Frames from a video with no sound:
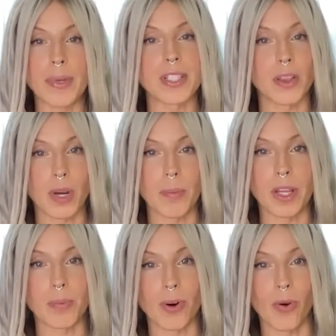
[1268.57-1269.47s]
It's a
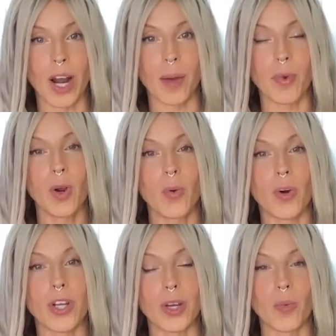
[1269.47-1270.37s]
3-month program
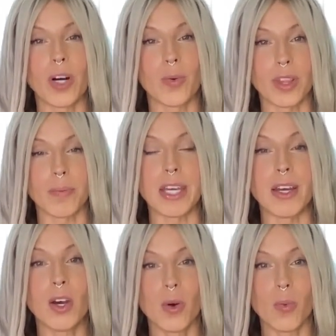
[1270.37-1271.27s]
where you can work with
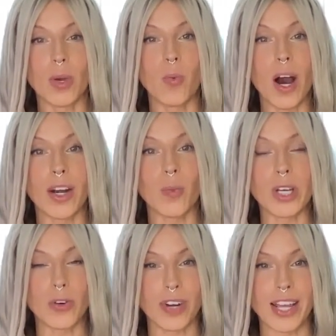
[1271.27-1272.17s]
me. We
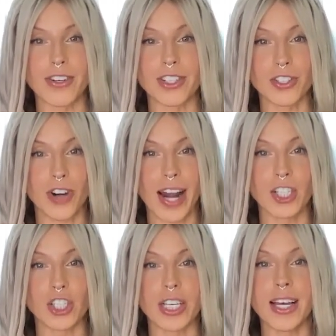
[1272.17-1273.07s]
create your
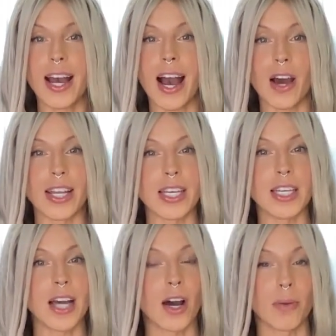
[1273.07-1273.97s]
strategy, how to
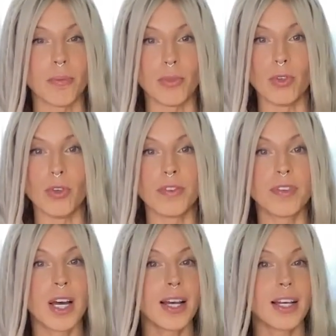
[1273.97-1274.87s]
eat, how to
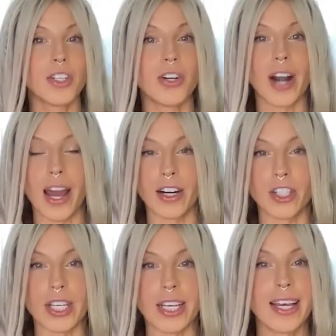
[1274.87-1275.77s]
move your
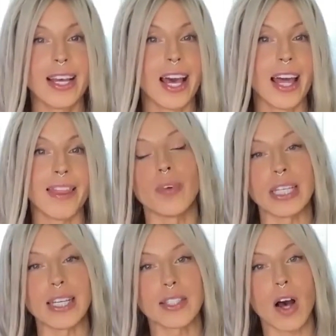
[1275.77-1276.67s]
energy, and
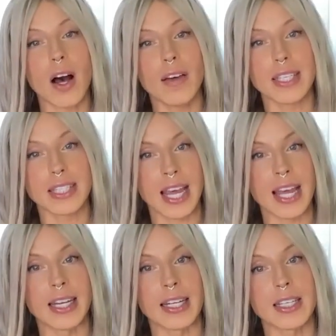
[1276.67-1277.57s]
release all the
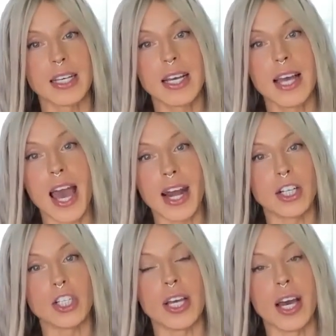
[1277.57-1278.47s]
stagnant
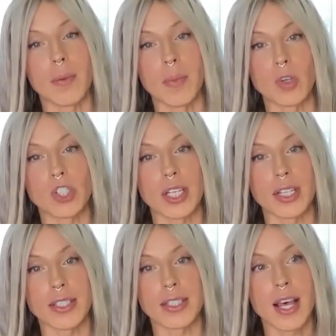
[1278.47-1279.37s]
energy and
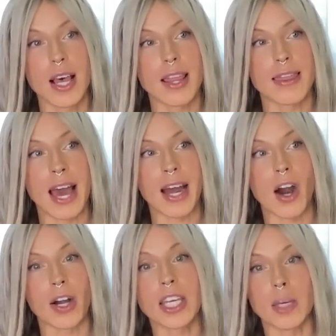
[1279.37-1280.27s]
emotions that
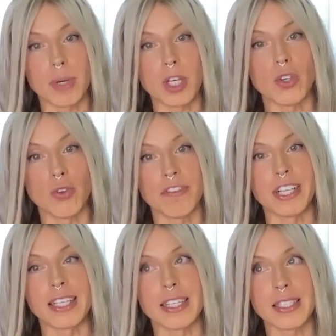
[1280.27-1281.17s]
are keeping you
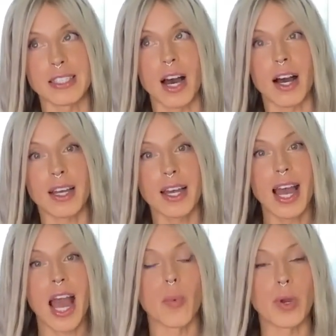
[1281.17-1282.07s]
feeling stuck.
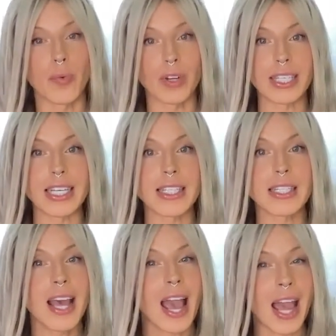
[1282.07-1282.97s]
And we
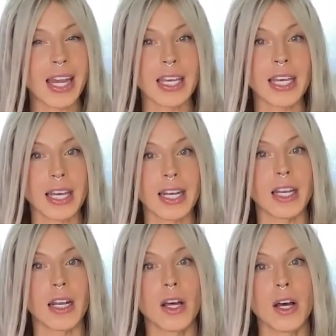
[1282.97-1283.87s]
release any
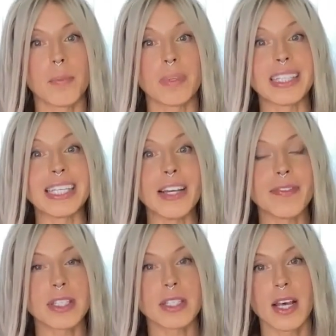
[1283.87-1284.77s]
hidden
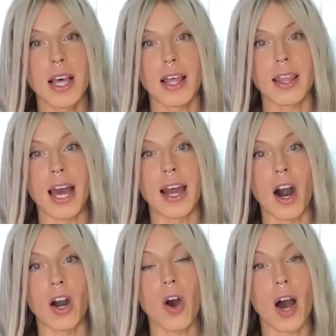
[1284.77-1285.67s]
beliefs that
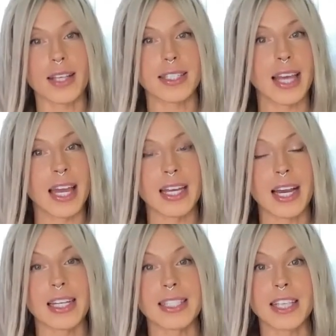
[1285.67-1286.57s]
are causing any
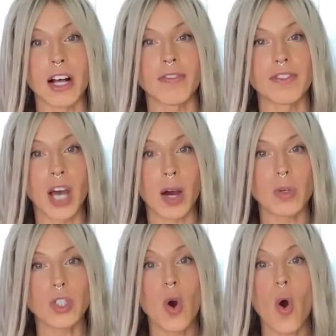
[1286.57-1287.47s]
kind of
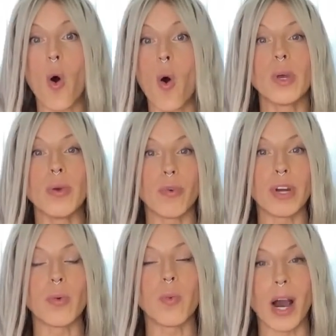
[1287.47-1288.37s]
self-doubt. We
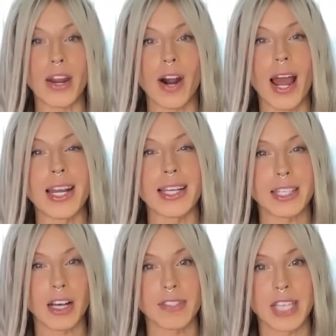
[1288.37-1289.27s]
rewire any
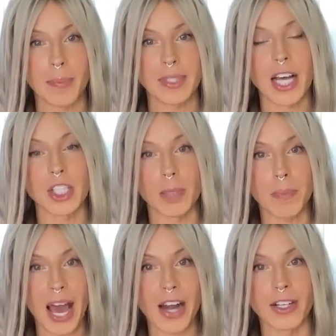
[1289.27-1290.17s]
self-sabotaging
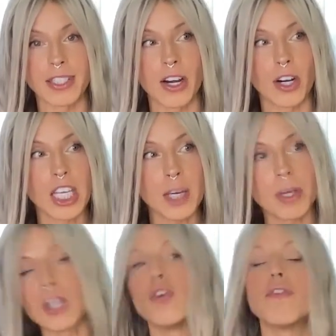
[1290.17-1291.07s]
patterns that are
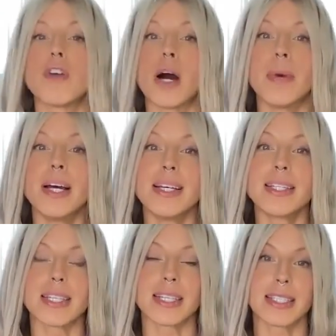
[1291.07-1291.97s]
keeping you from
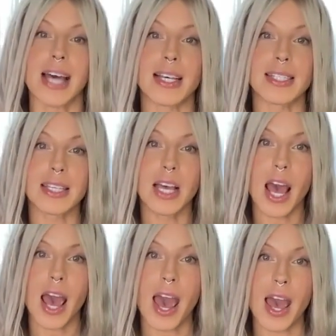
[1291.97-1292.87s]
success
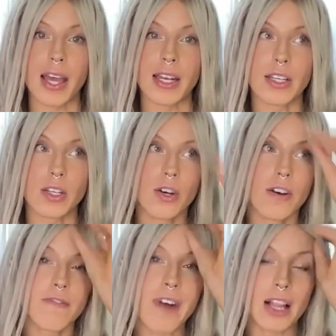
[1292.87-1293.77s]
and
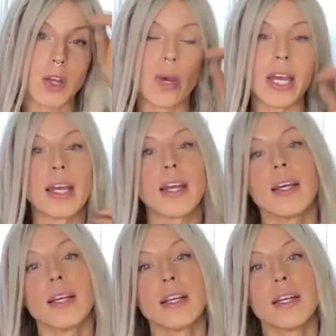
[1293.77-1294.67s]
following
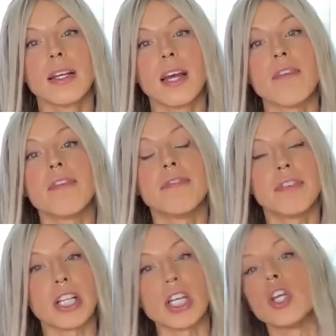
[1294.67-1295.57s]
and
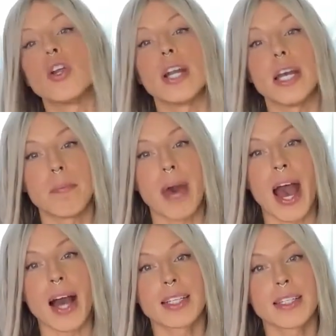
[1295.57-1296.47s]
fulfilling your
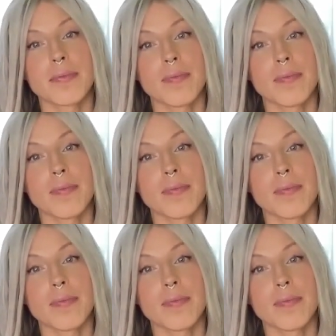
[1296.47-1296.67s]
impact.